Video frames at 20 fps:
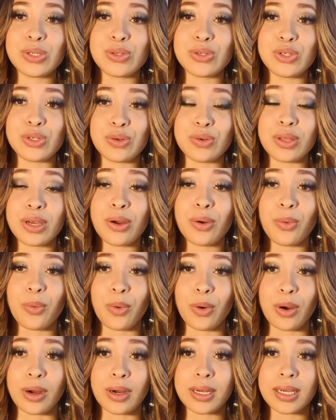to do their
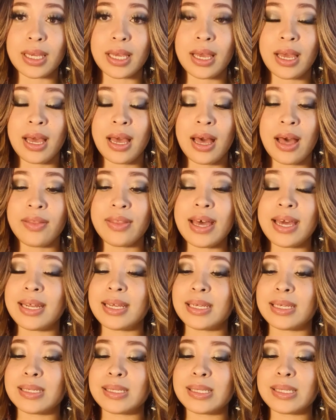work that
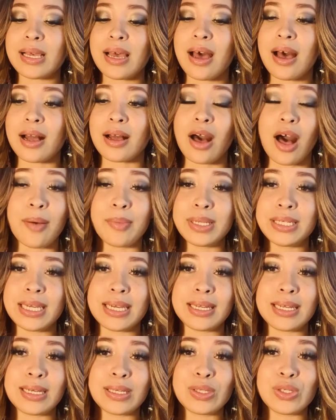is
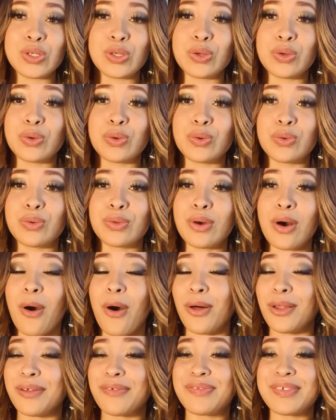accommodating to
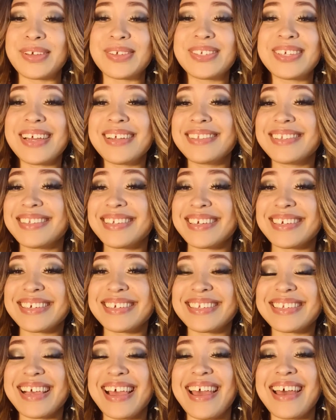all of the
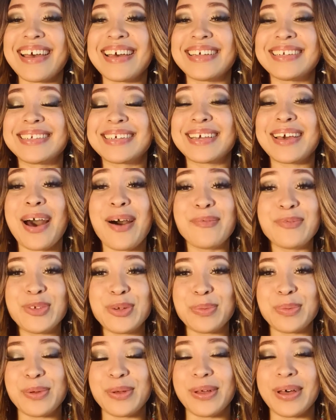senses and
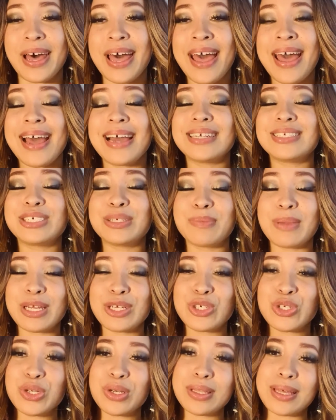comfortable, and she
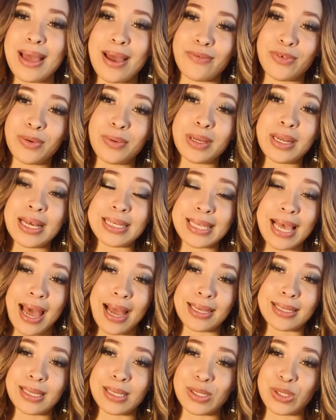makes sure that everyone has
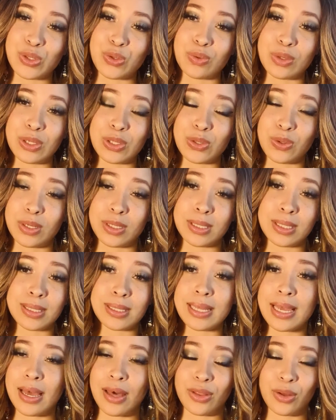access to resources
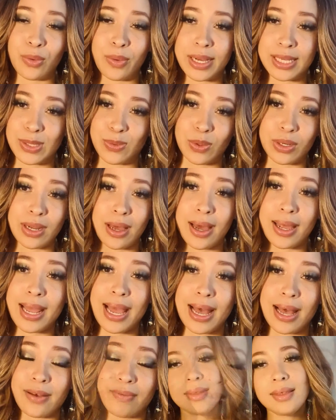they otherwise would not
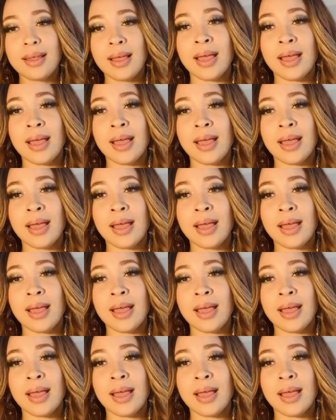have.